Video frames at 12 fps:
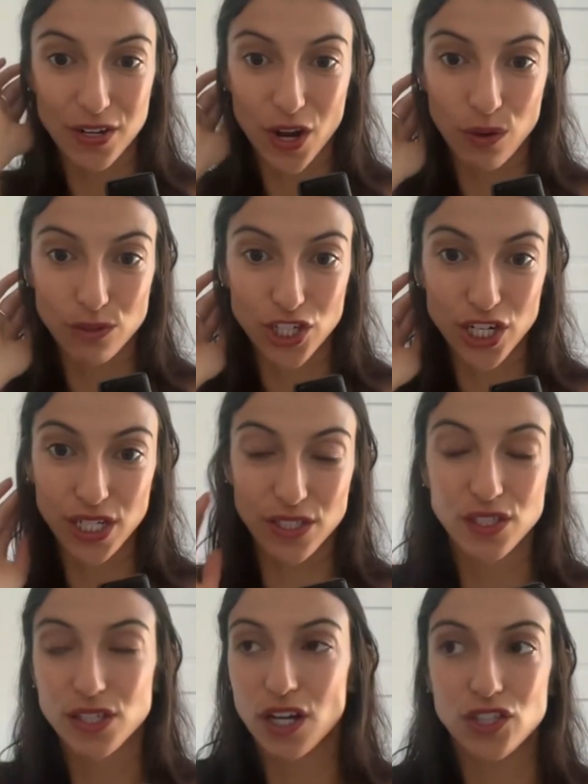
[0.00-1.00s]
coaching is
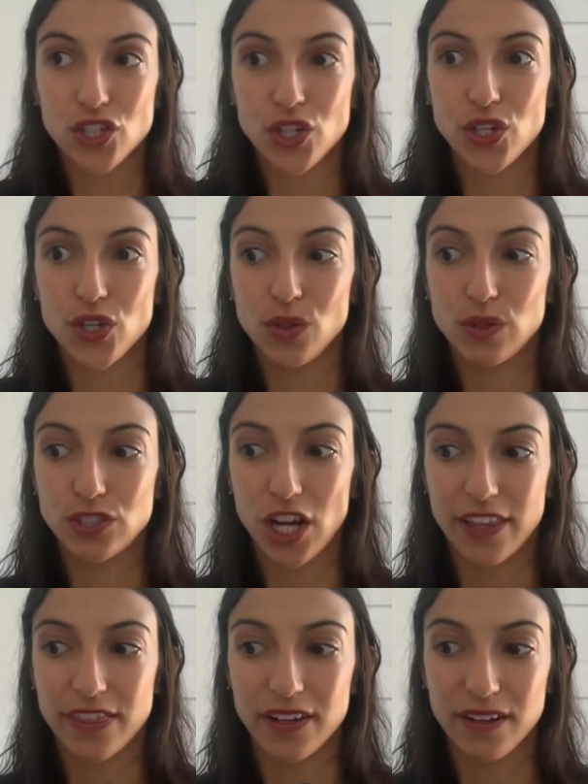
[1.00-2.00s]
such a huge, I
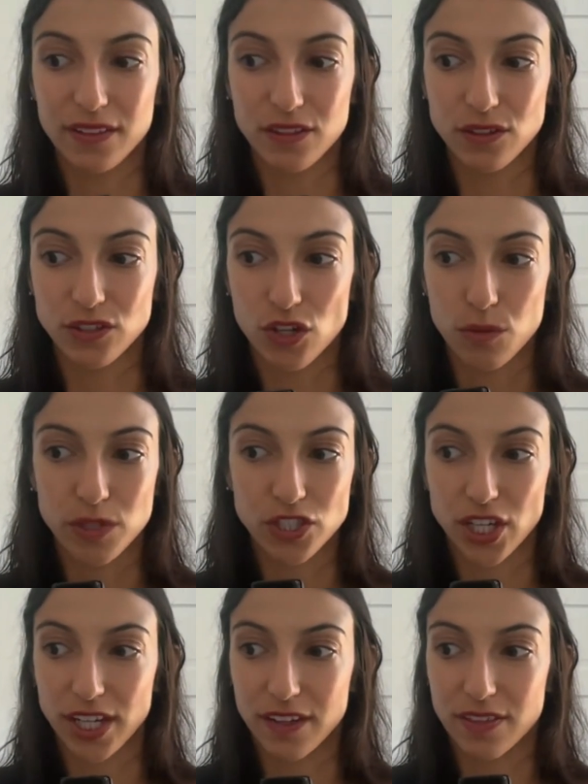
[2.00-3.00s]
think there's so much
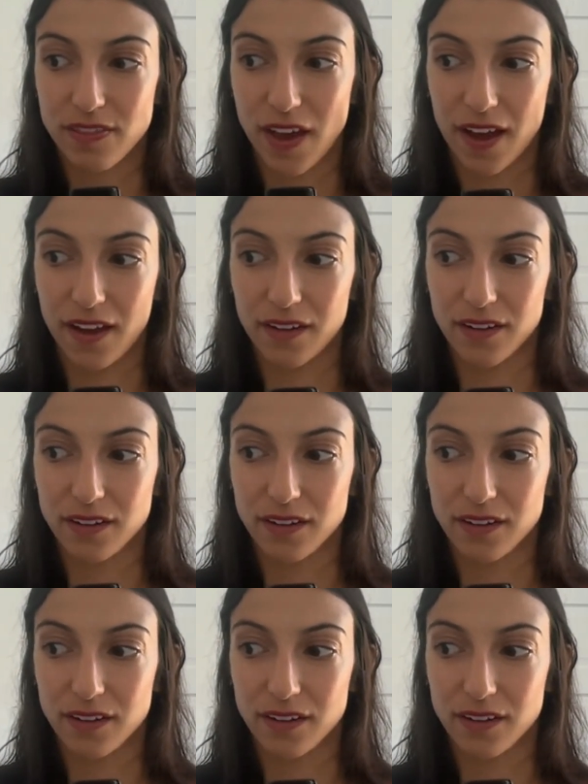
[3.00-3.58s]
like that